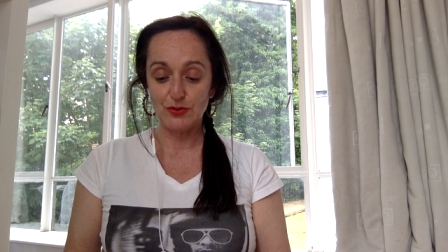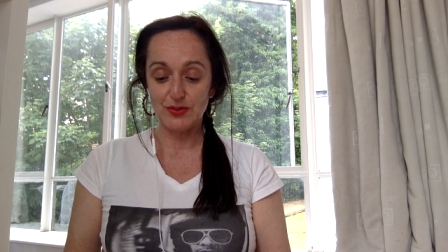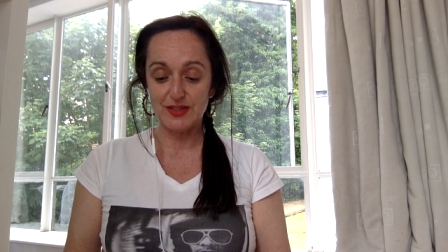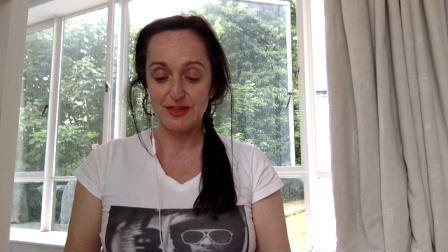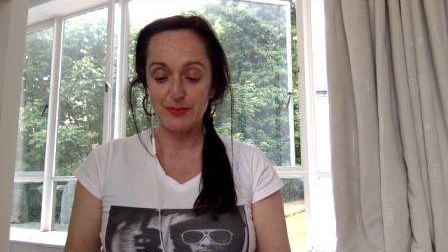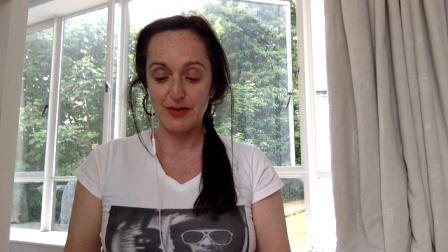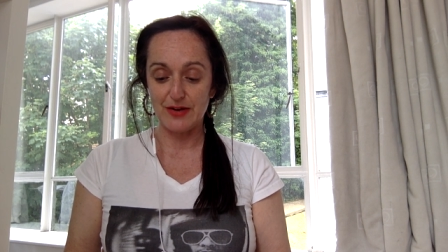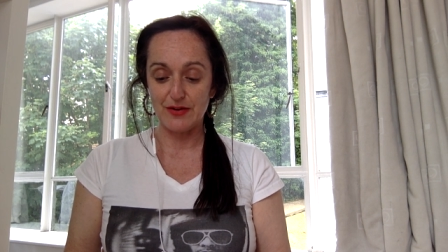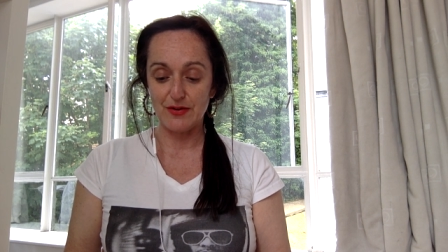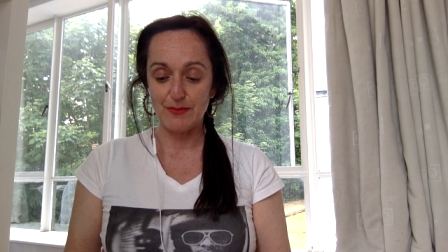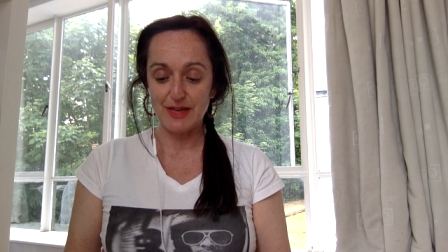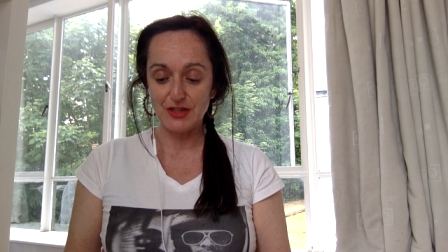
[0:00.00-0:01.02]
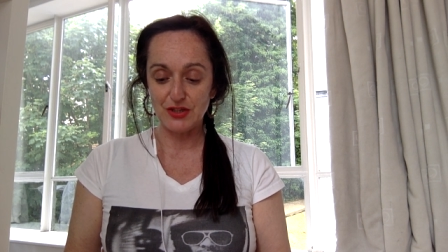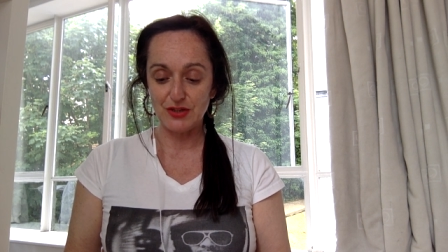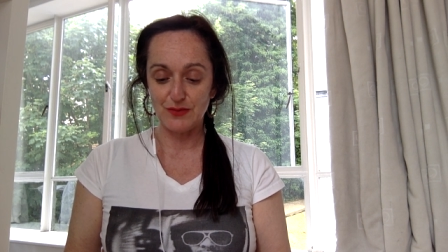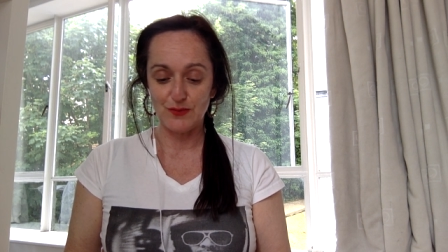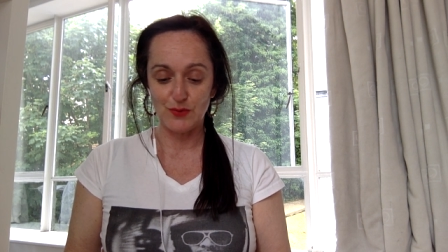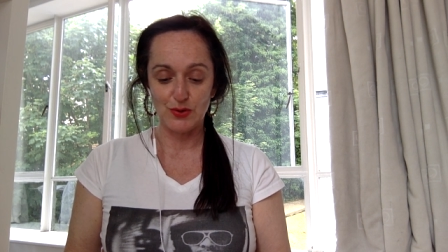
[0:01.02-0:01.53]
or is it about our
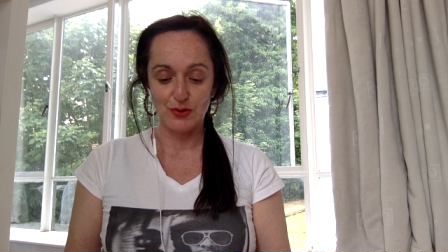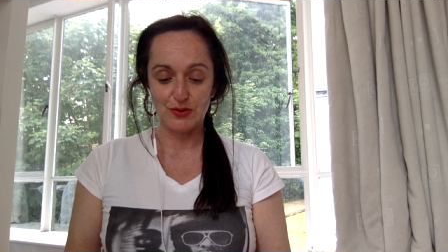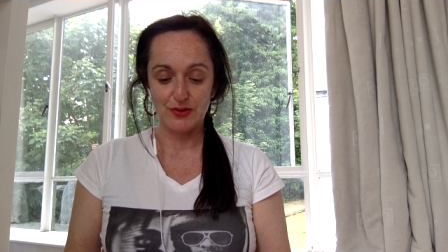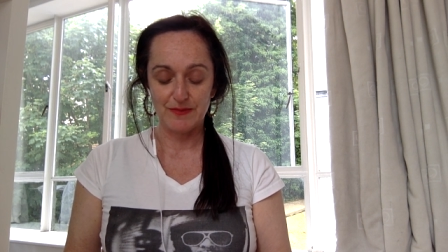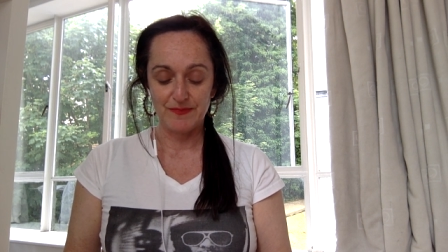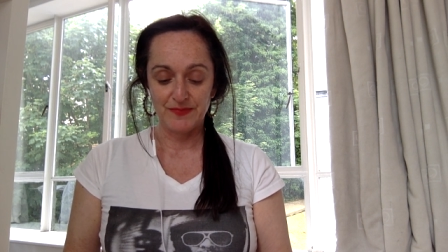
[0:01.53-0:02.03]
imaginative world?